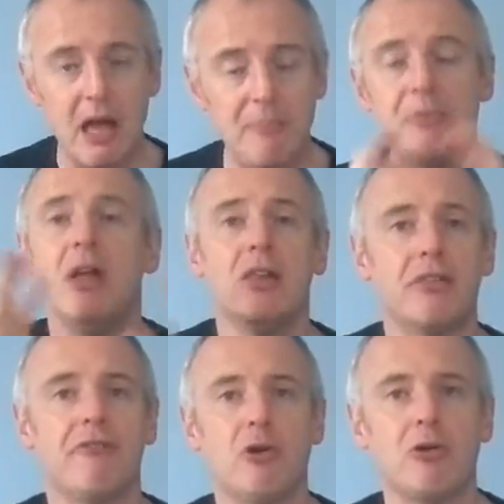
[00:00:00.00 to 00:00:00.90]
um,
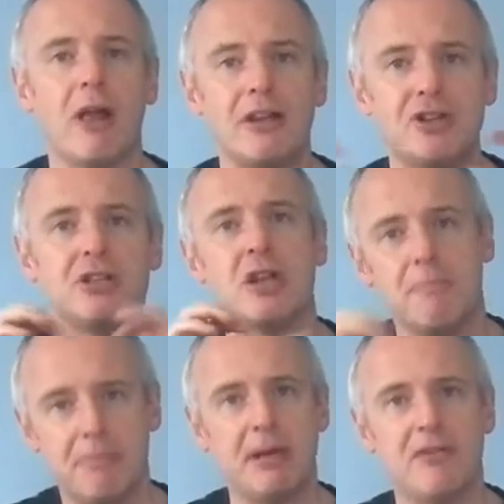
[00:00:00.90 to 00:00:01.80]
the floral edges,
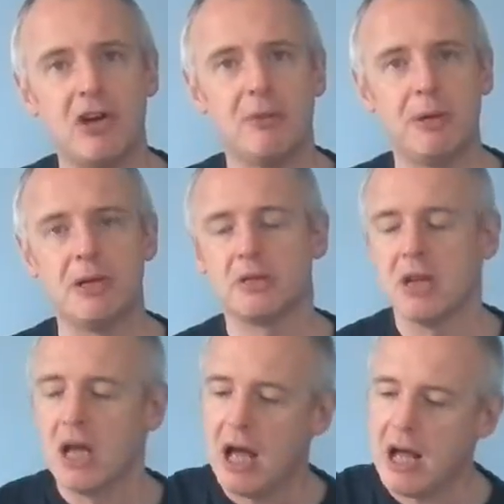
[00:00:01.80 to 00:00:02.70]
bit of
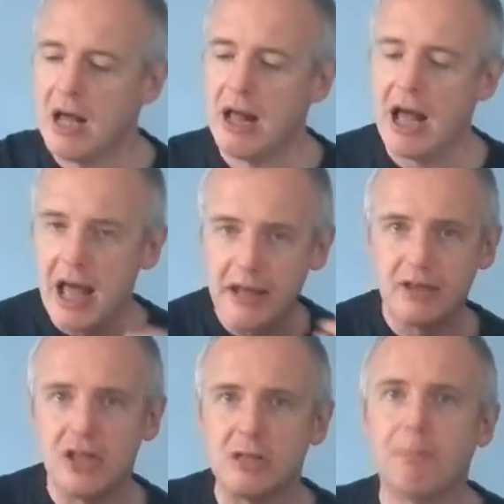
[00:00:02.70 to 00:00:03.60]
herbiness, uh,
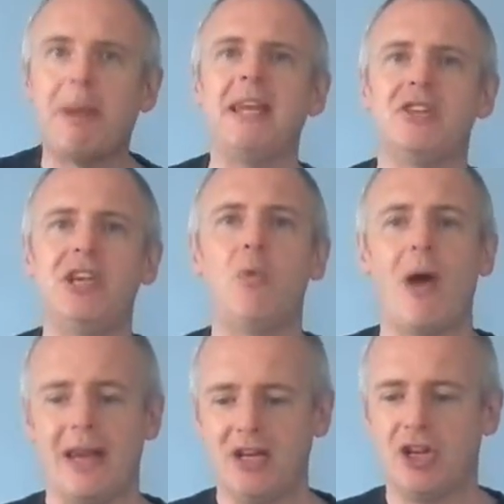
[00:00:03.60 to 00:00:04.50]
and this peachy
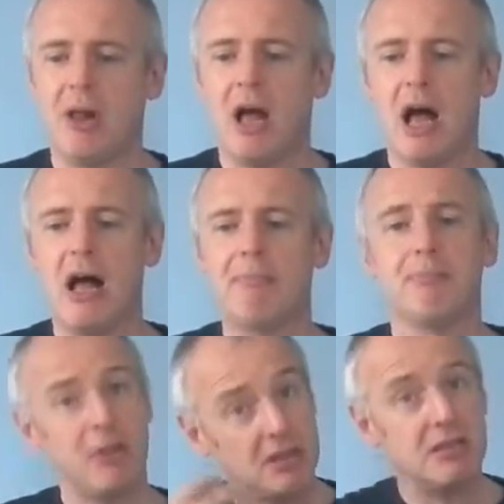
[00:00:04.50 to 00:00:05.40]
weight,
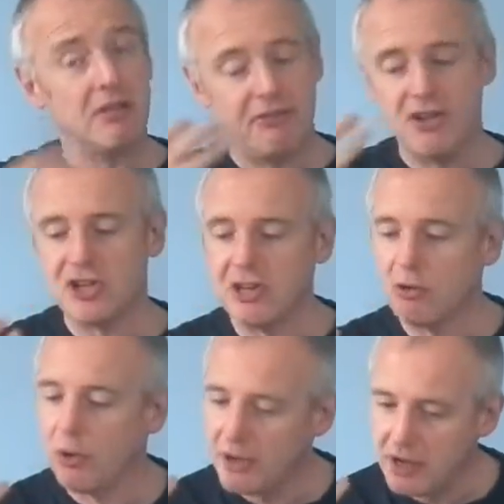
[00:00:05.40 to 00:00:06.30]
um, but still
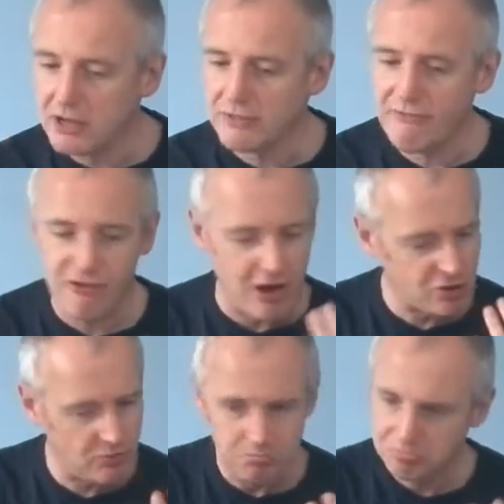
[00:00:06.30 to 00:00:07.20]
finishing quite nice and
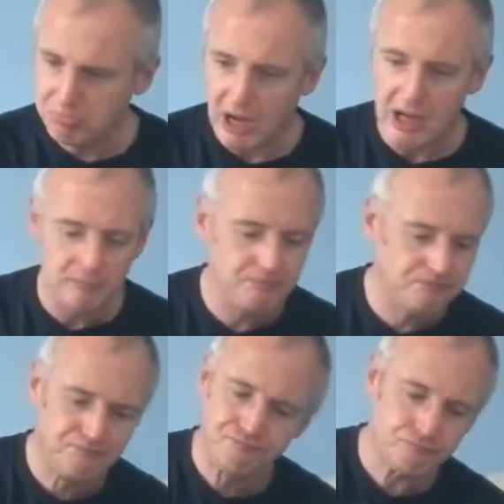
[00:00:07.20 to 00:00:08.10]
fresh. And
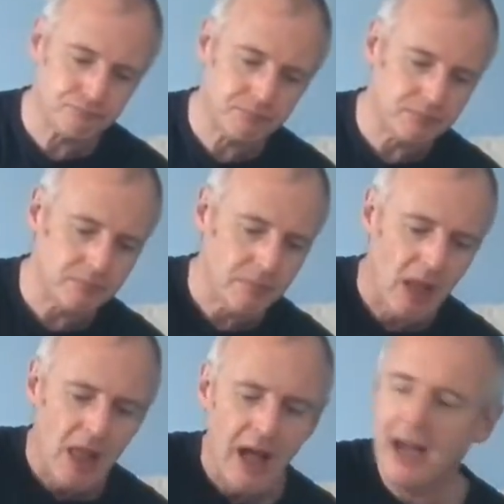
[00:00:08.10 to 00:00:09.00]
um,
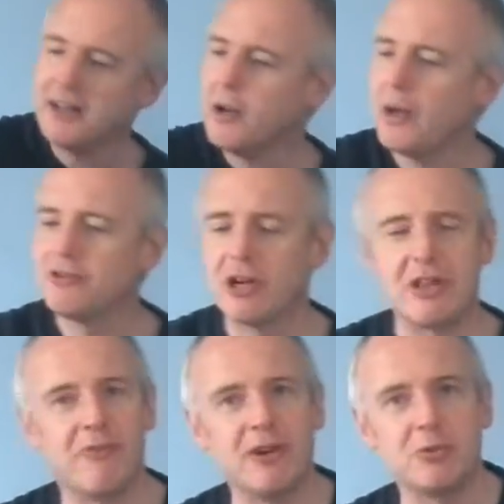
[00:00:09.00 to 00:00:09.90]
I don't know, I
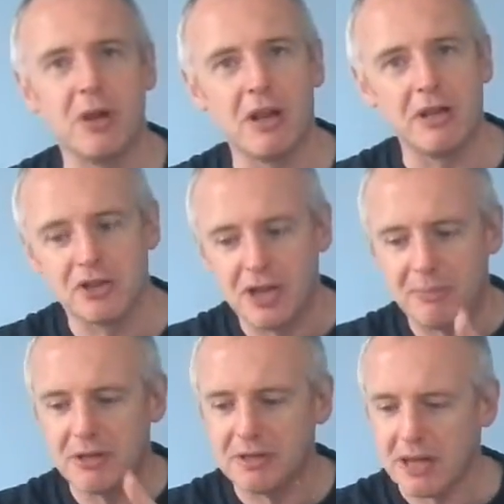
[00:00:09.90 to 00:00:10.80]
drink the first one at
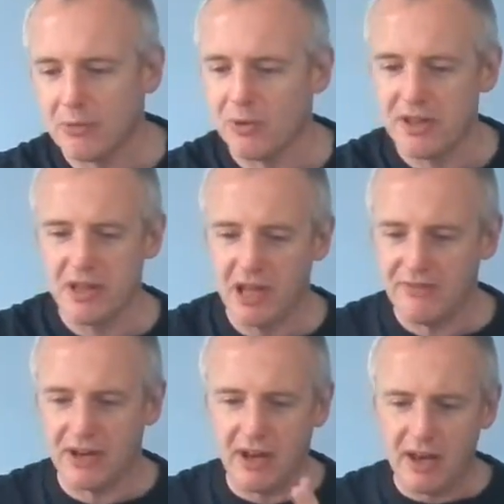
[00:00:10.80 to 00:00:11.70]
lunchtime and the second one in the
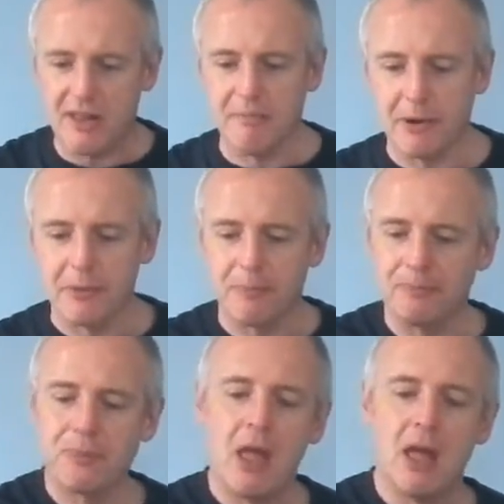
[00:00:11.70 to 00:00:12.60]
evening. I like them both.